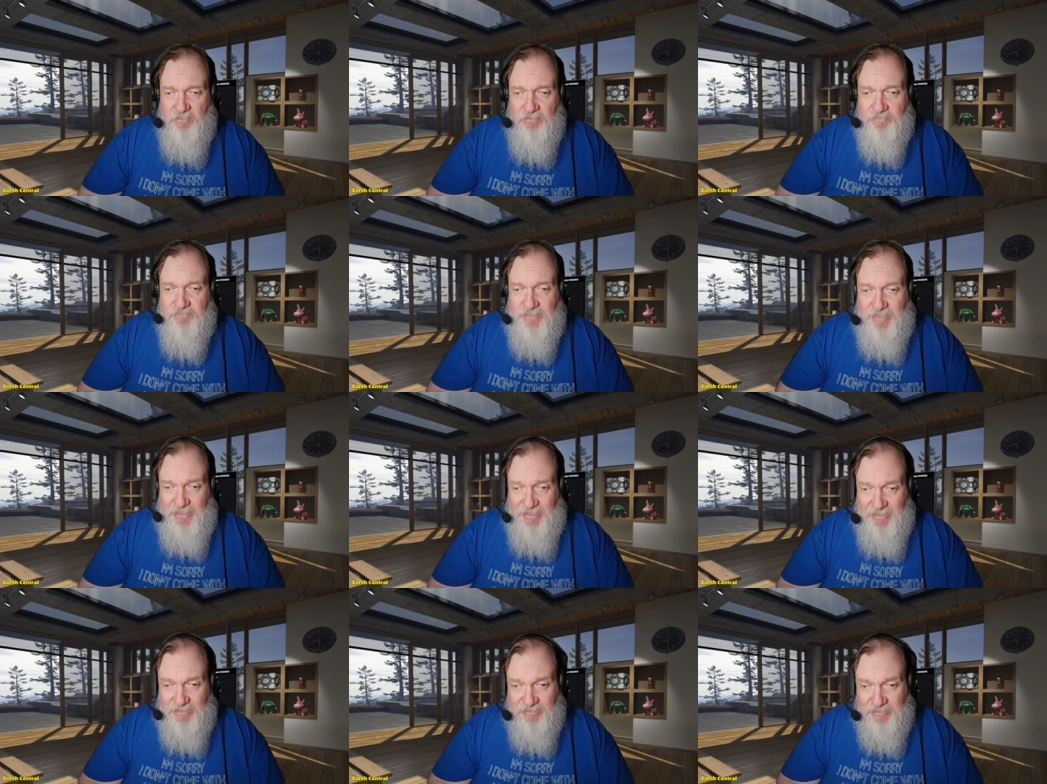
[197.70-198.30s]

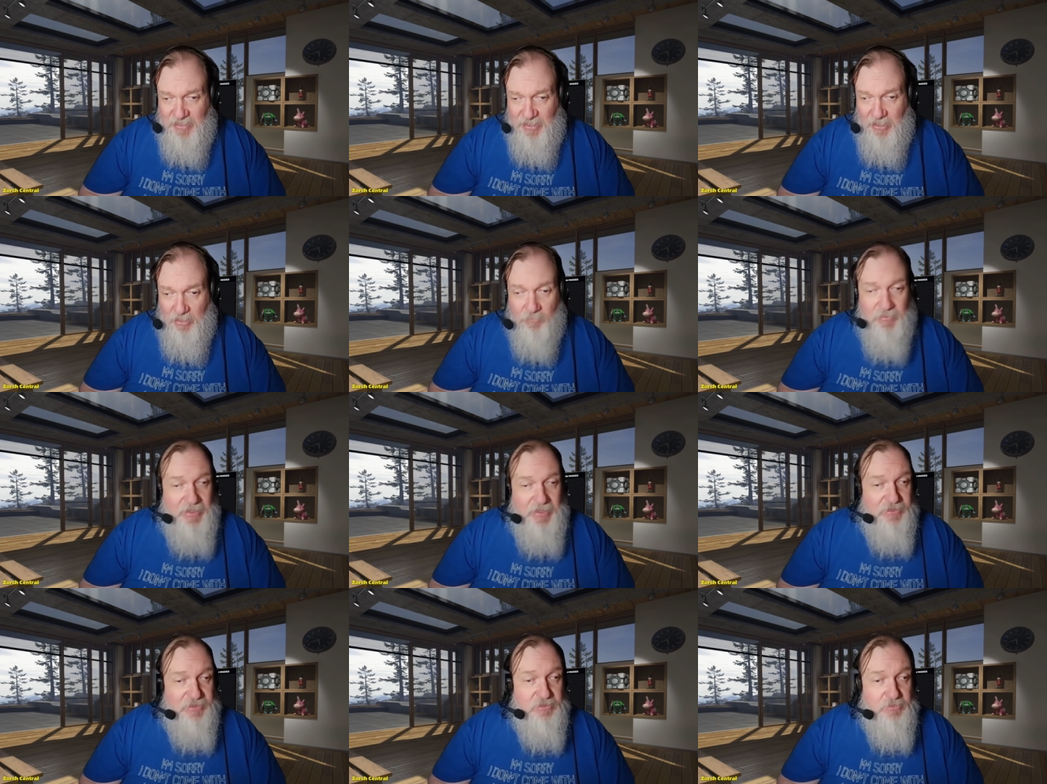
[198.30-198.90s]
that it now
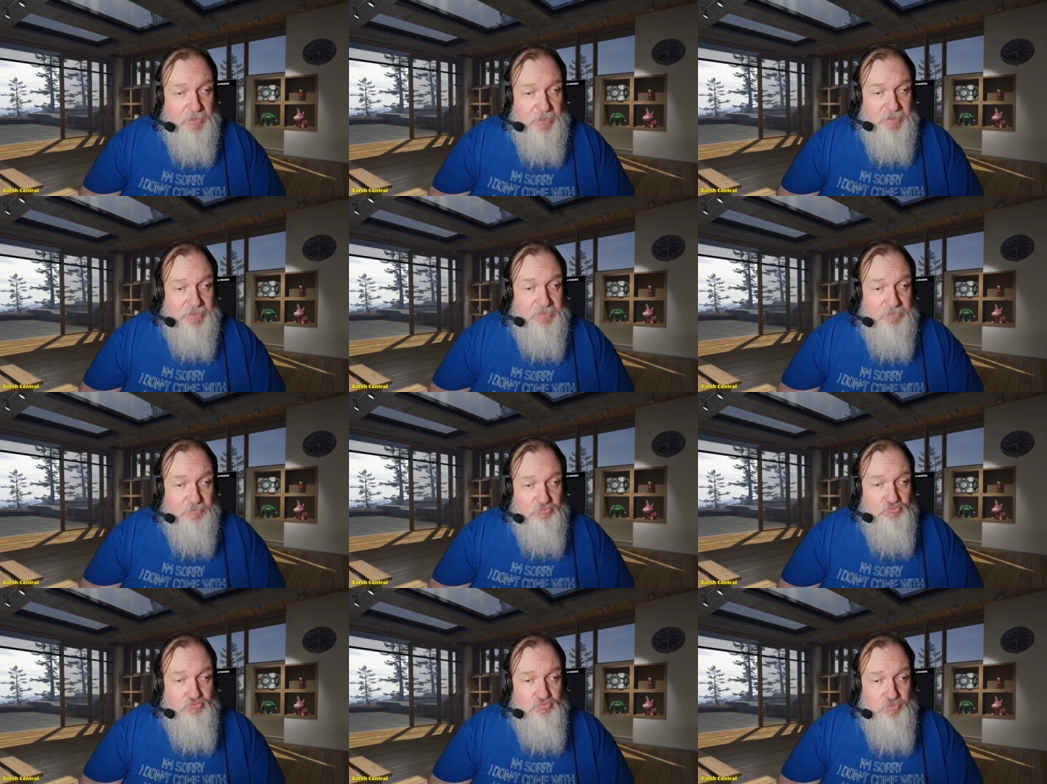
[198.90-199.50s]
it's it's
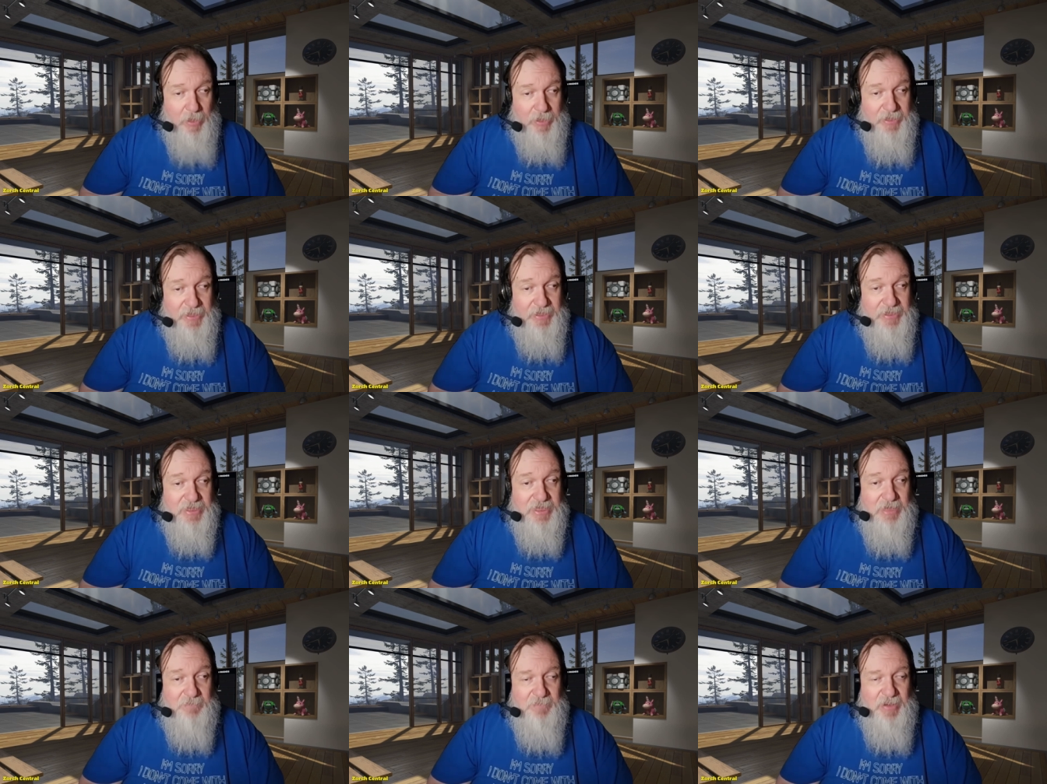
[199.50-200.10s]
ready
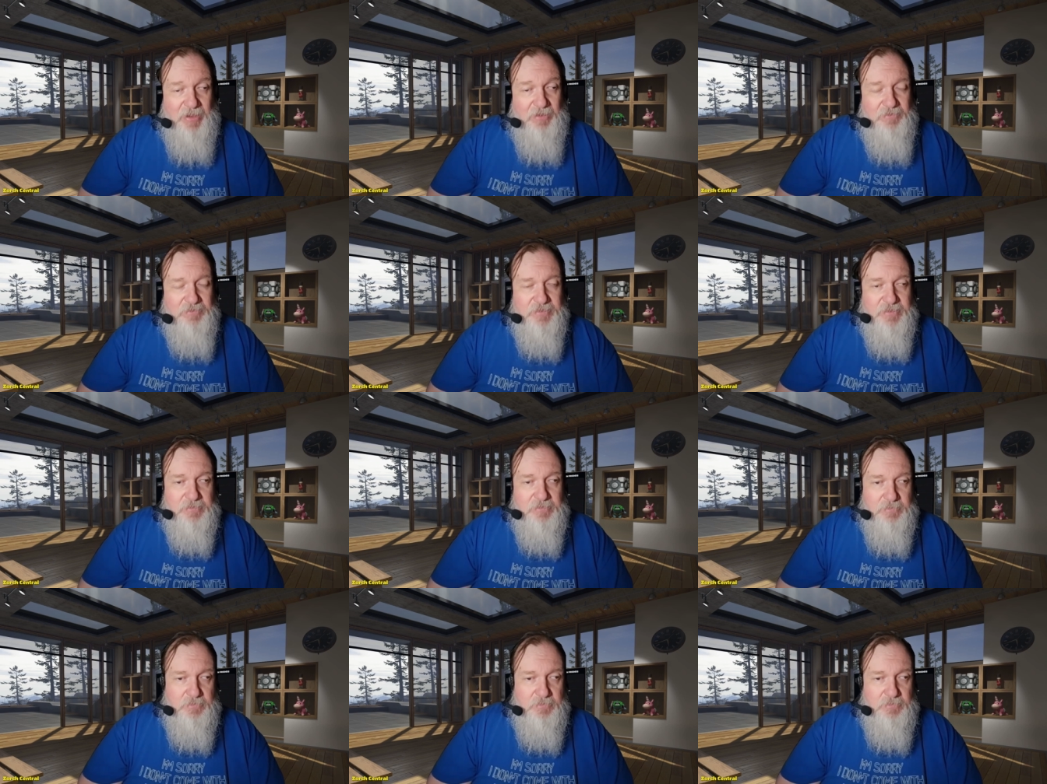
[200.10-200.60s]
to come out.